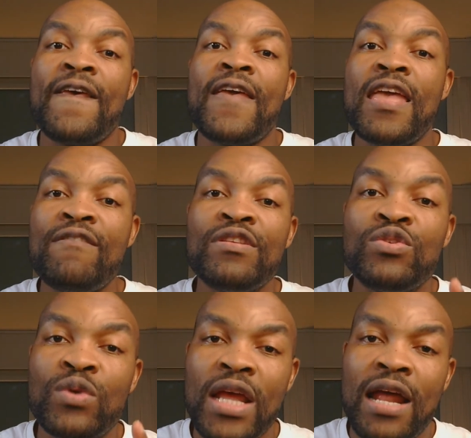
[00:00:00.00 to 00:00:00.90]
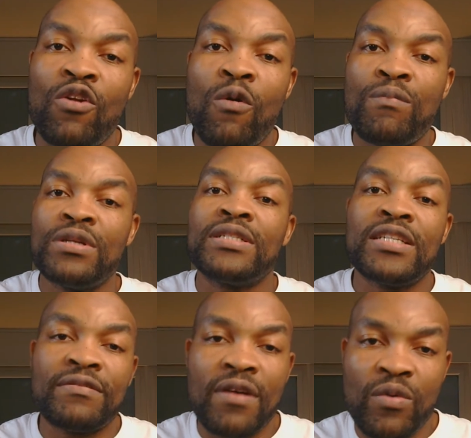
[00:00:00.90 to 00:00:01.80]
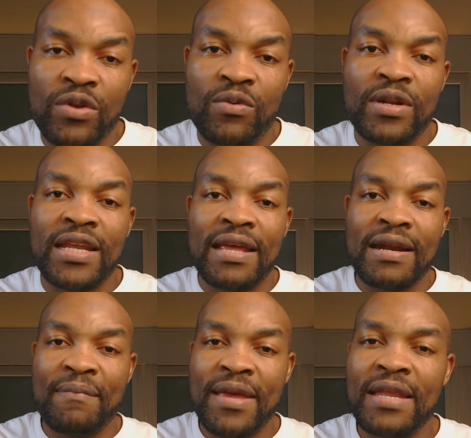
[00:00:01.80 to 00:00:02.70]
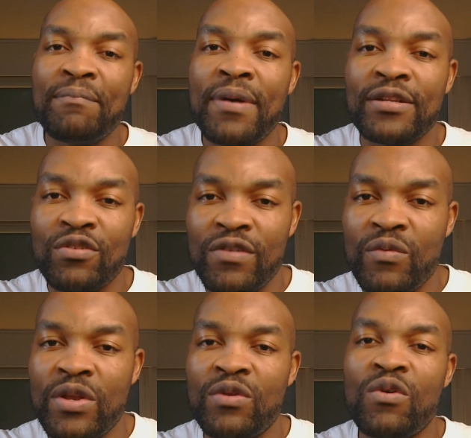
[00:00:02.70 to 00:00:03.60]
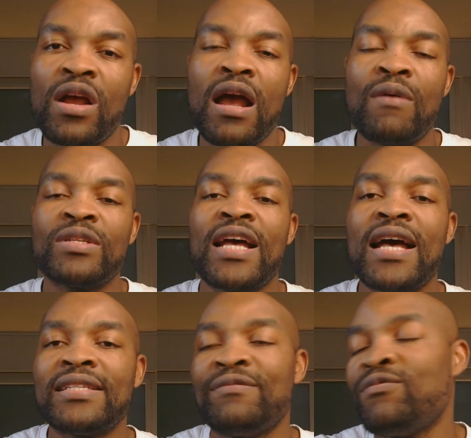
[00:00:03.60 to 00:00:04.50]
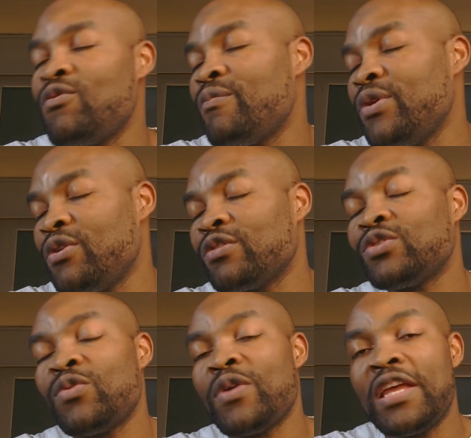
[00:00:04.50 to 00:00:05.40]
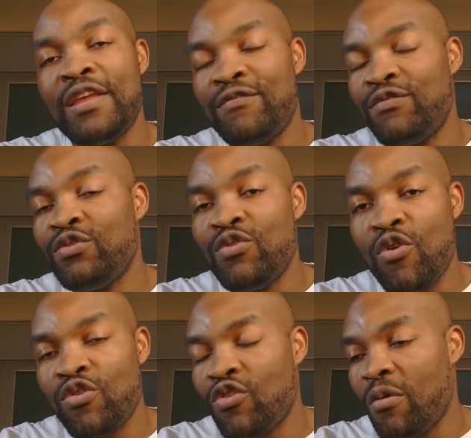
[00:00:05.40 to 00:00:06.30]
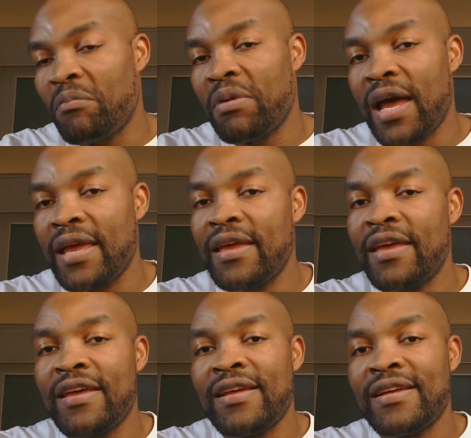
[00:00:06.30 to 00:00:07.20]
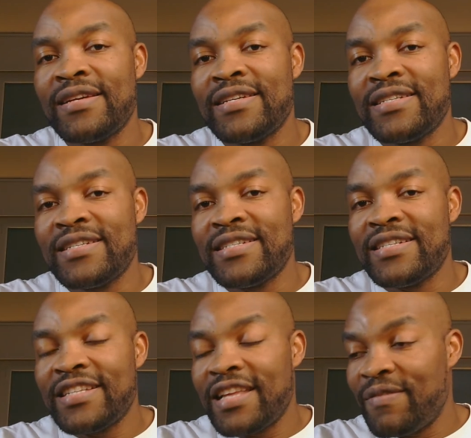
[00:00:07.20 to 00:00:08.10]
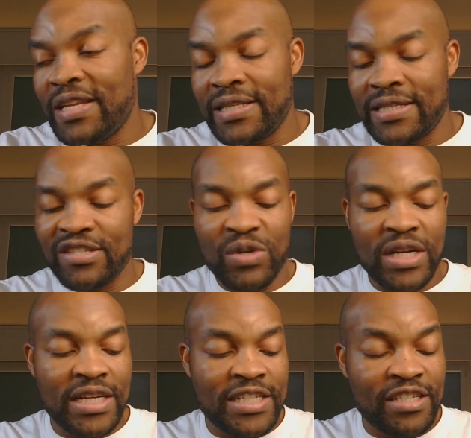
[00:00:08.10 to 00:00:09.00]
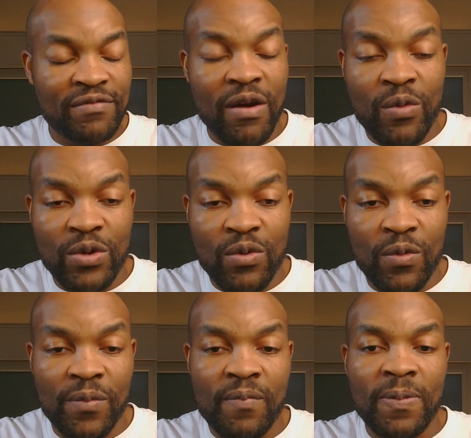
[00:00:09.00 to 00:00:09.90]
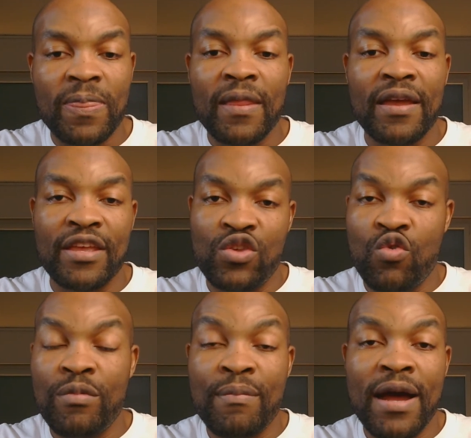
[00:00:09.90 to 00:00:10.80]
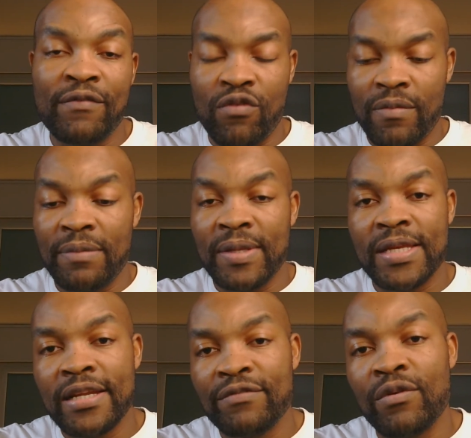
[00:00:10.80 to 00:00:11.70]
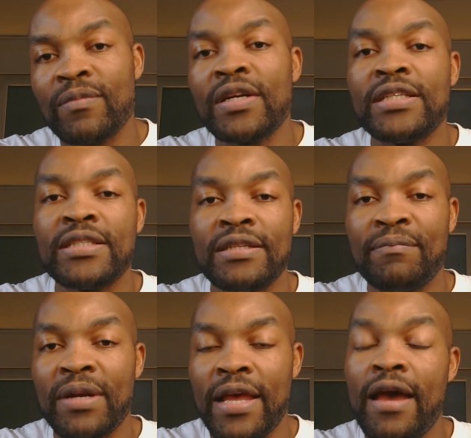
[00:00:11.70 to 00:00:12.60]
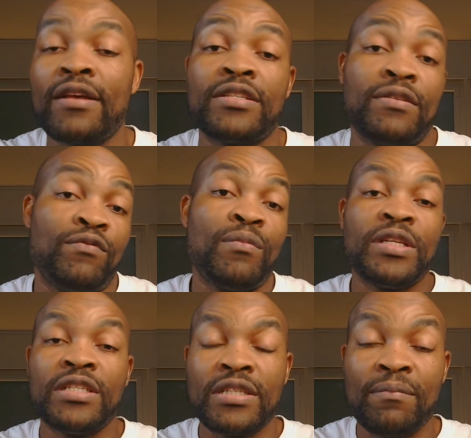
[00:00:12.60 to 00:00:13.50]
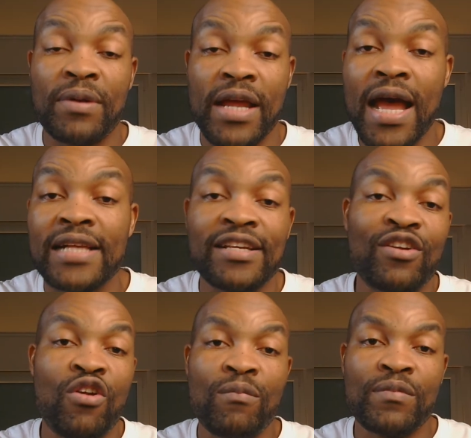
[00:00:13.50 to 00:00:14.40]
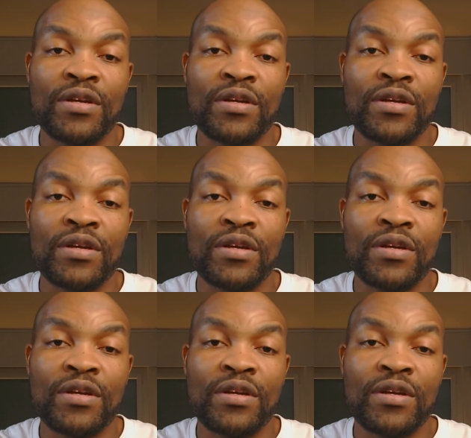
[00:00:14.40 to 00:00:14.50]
Even during an open transfer window, the remaining part of the window counts as a full period. So if you don't comply, even if it's during the transfer window, you'll be banned from immediately from registering player as a club.